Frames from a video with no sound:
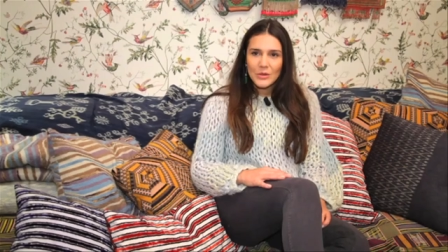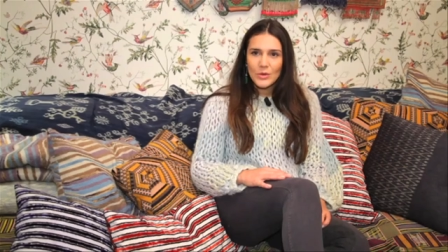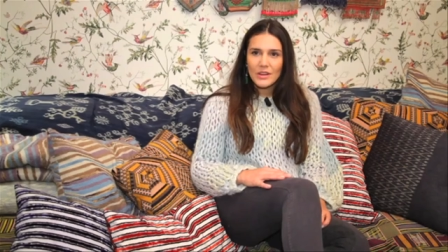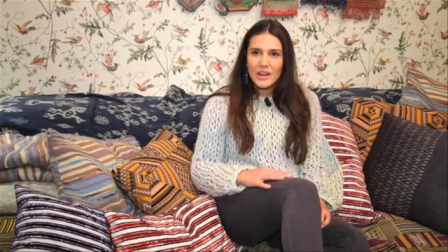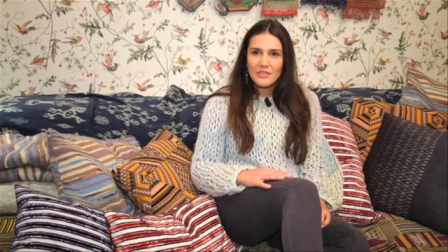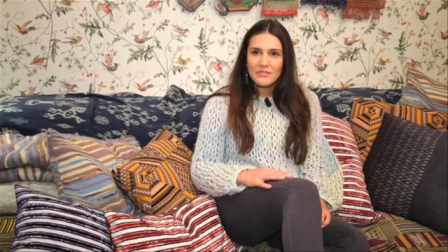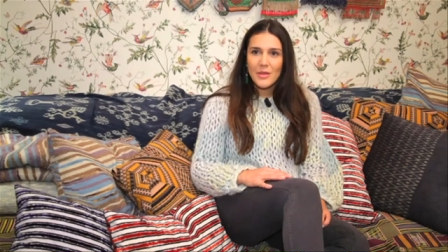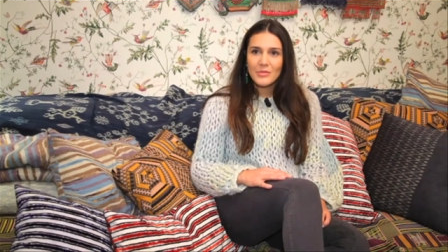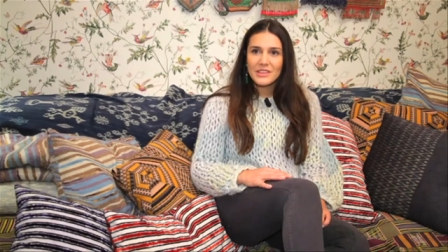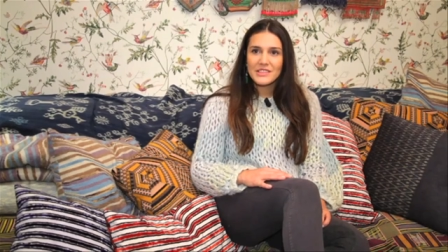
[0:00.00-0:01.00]
Well, our
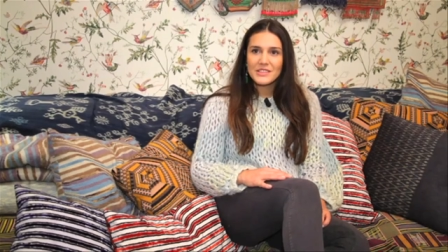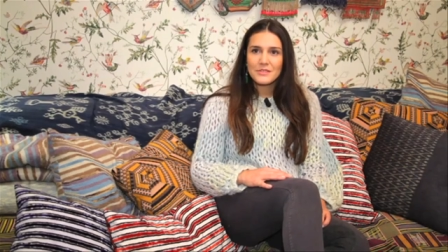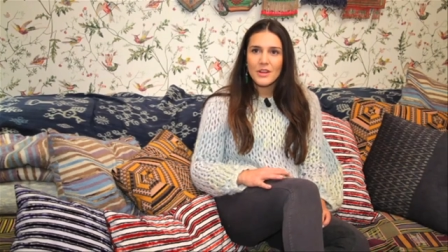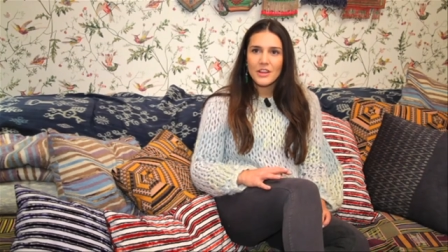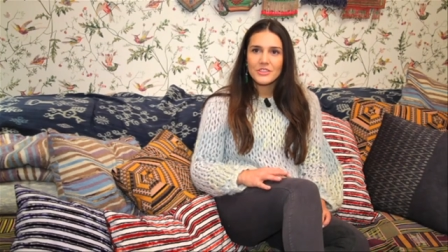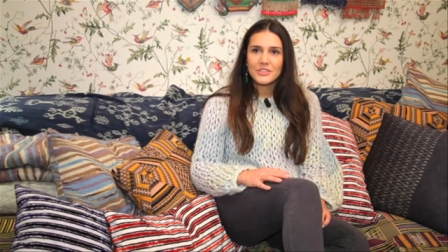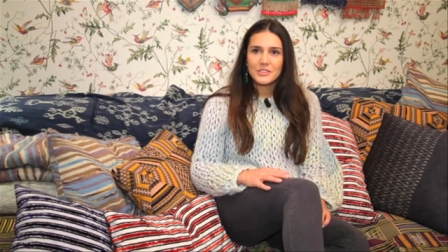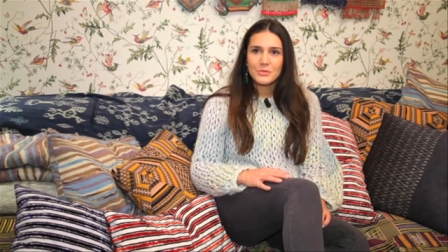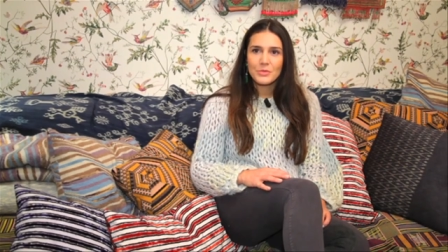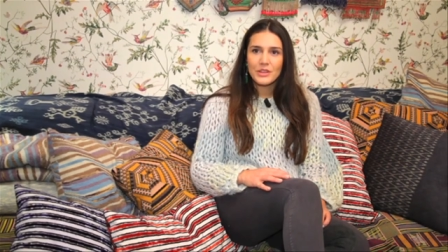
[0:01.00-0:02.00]
family structure
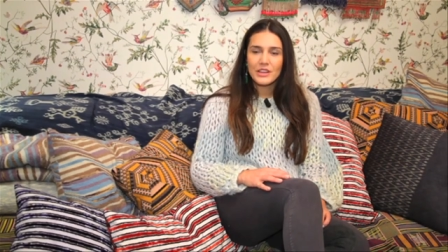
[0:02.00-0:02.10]
is a bit